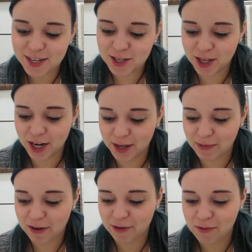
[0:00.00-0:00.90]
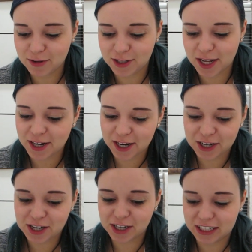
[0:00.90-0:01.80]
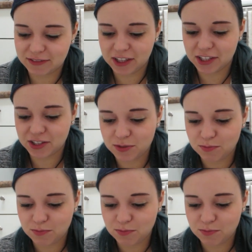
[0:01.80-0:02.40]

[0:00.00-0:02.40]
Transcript: so then my phone was dead, and I couldn't even listen to